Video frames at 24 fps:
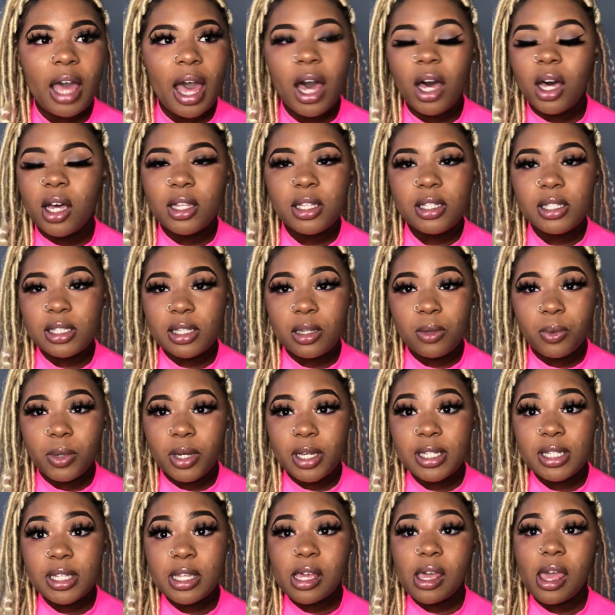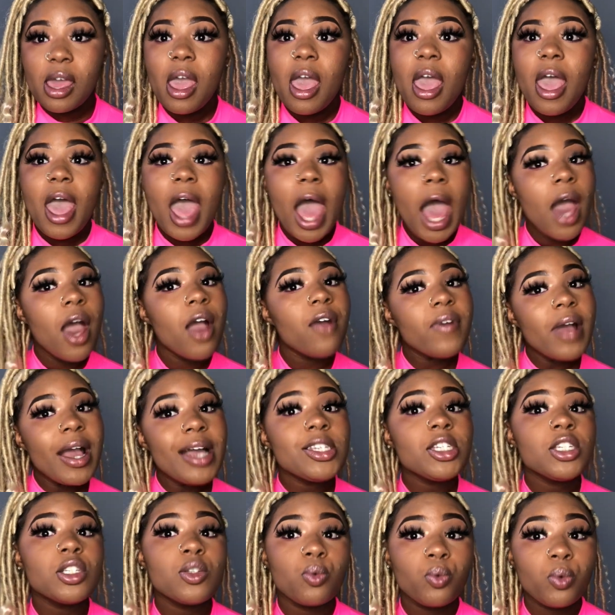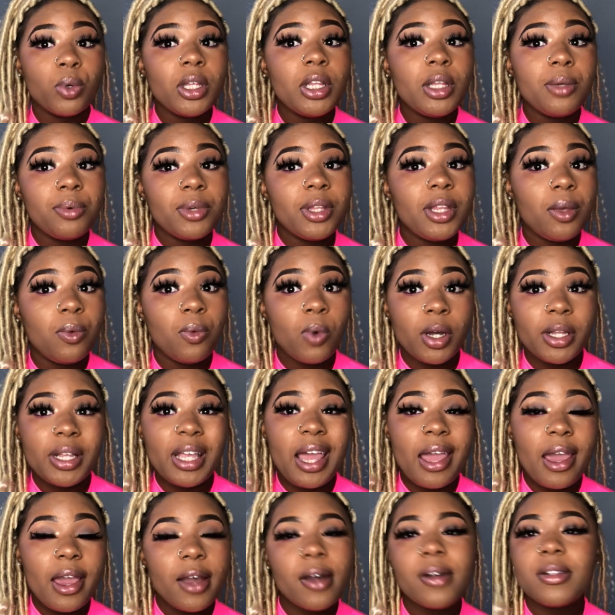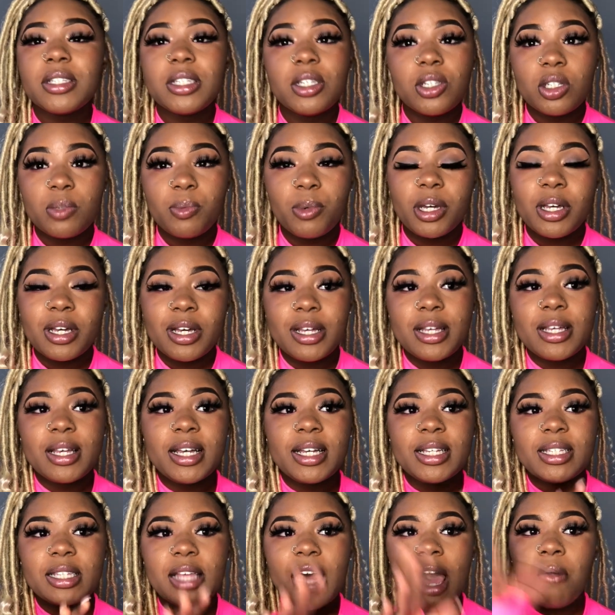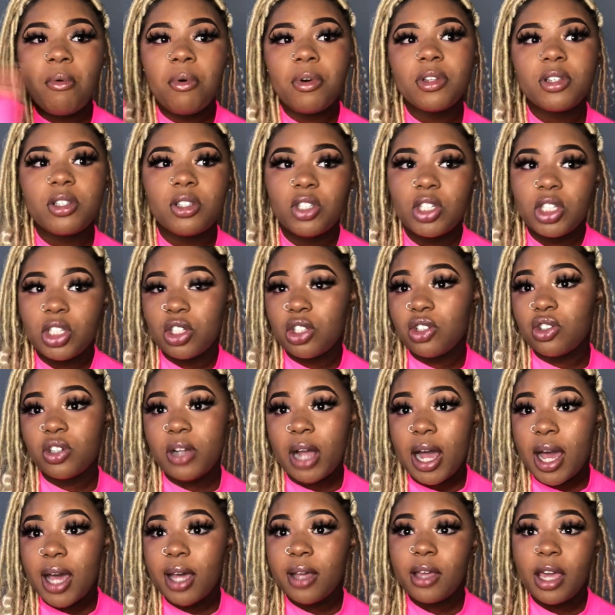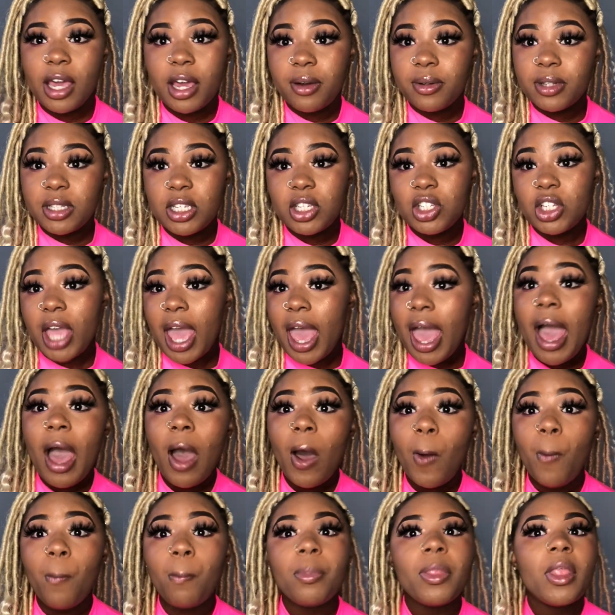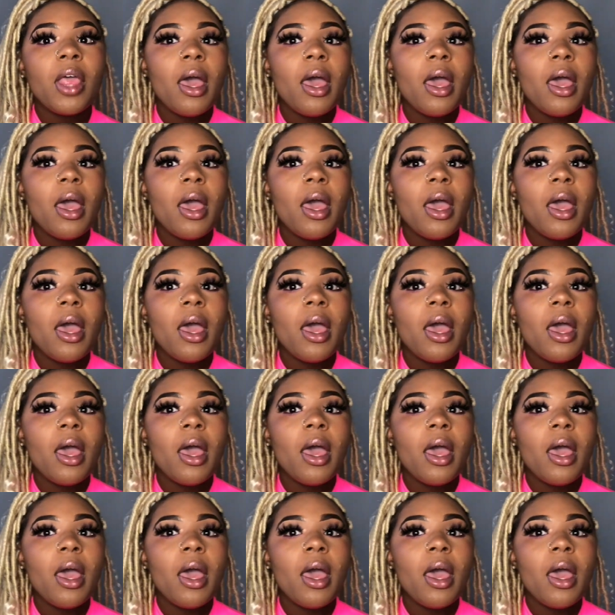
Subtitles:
I honestly wasn't. However, I just really, really wanted Heritage because I wanted to just try Heritage out.